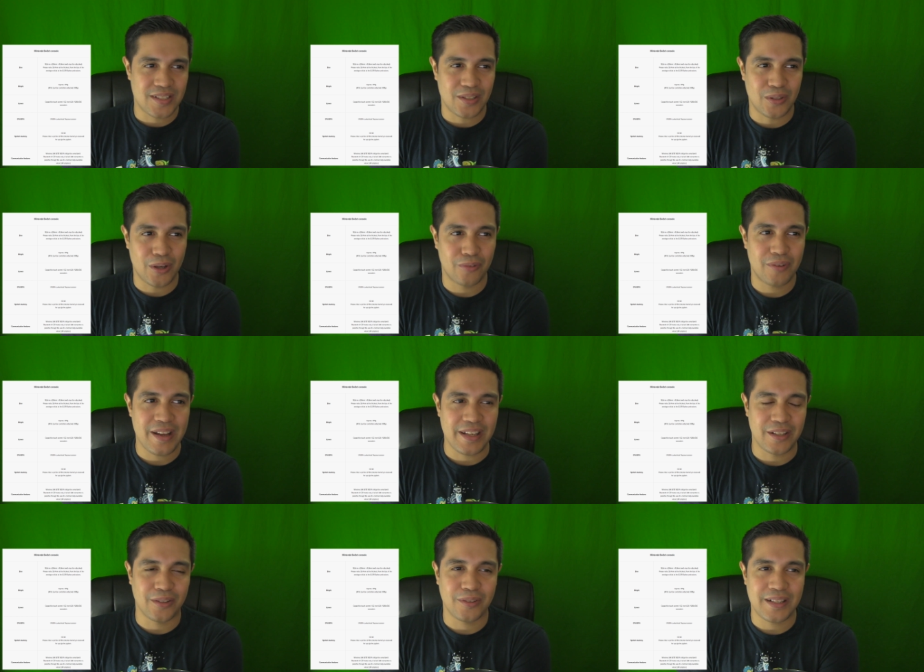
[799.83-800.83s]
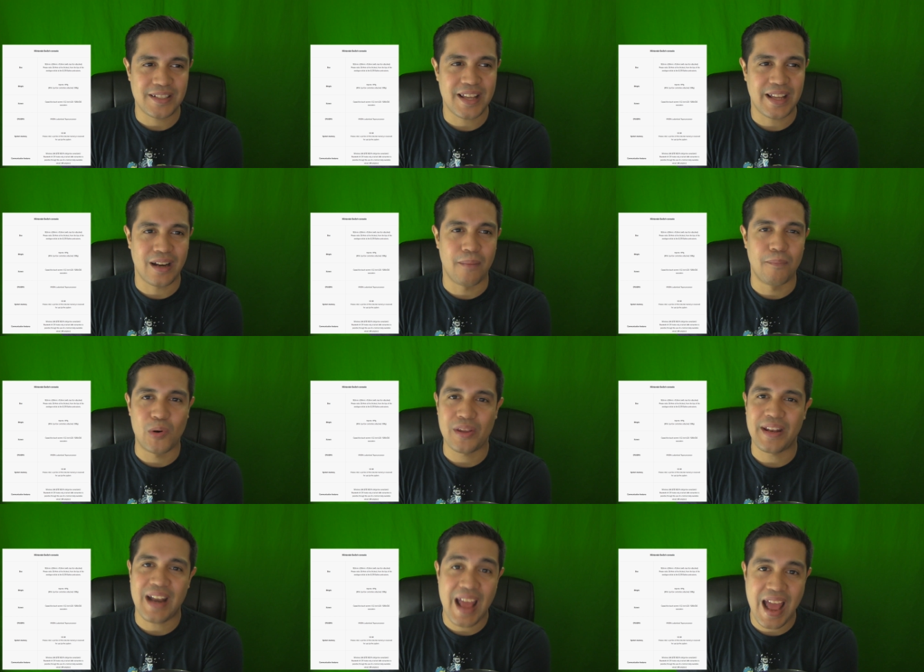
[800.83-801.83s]
So you're already taking up
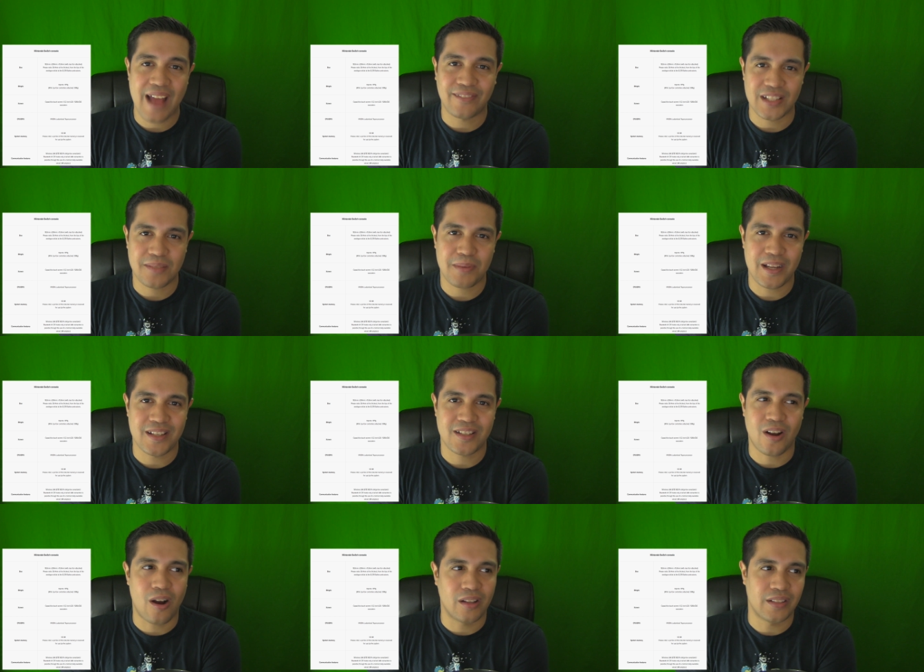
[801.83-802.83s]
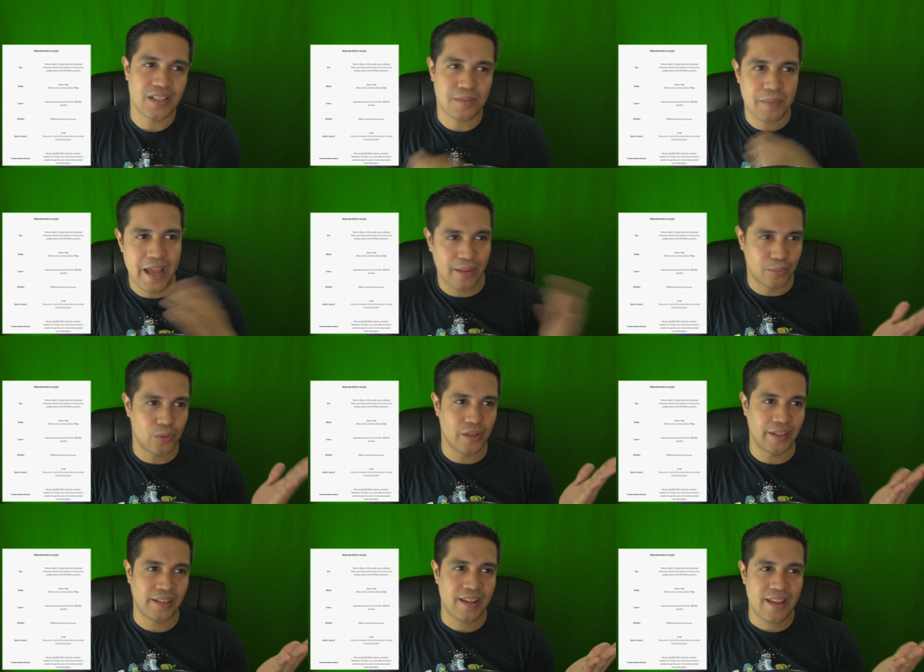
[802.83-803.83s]
more than half the space on this bad
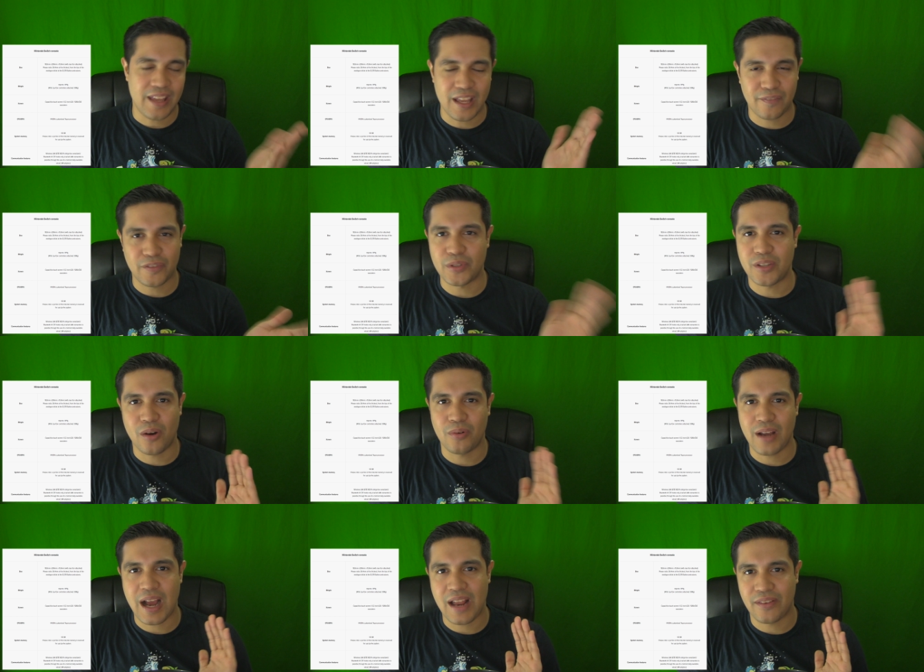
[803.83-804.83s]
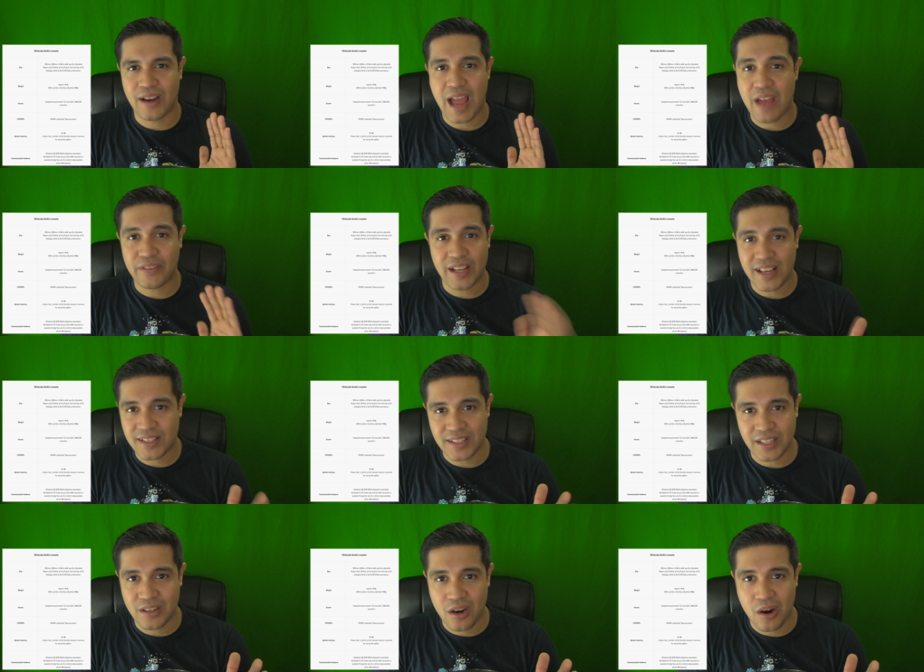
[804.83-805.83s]
boy if you don't either have an
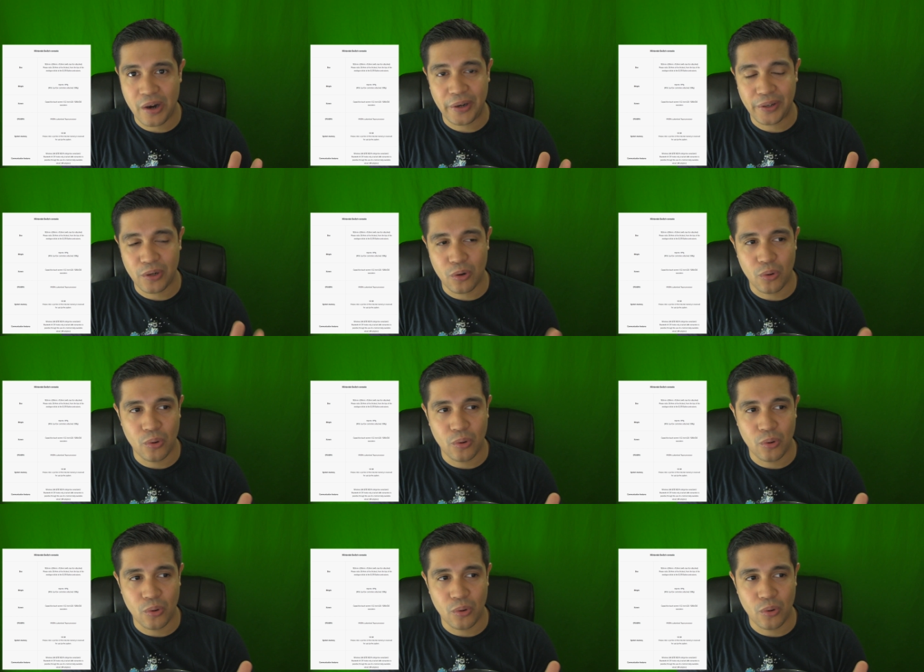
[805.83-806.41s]
SD card